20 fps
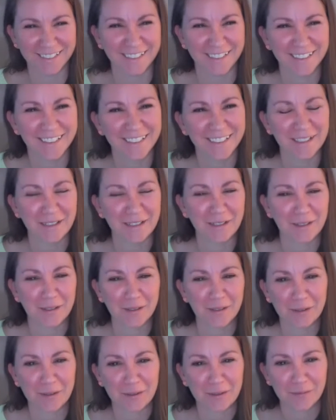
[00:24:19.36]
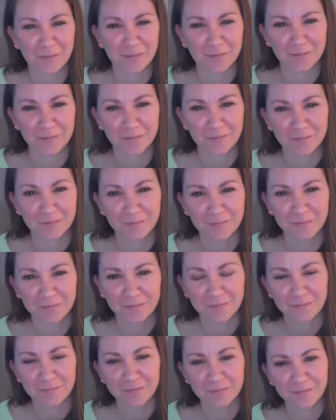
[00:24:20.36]

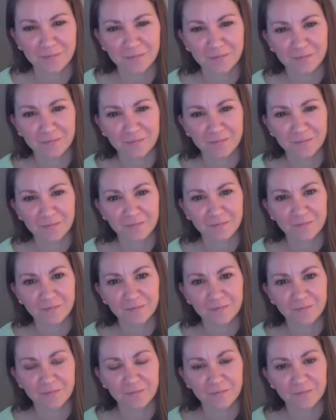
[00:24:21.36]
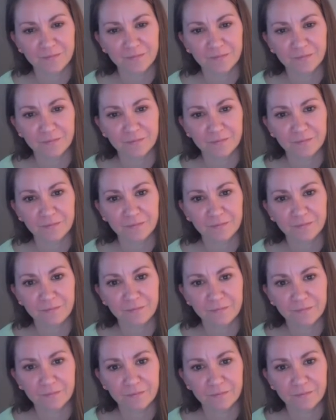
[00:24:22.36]
No words are spoken by the person on screen.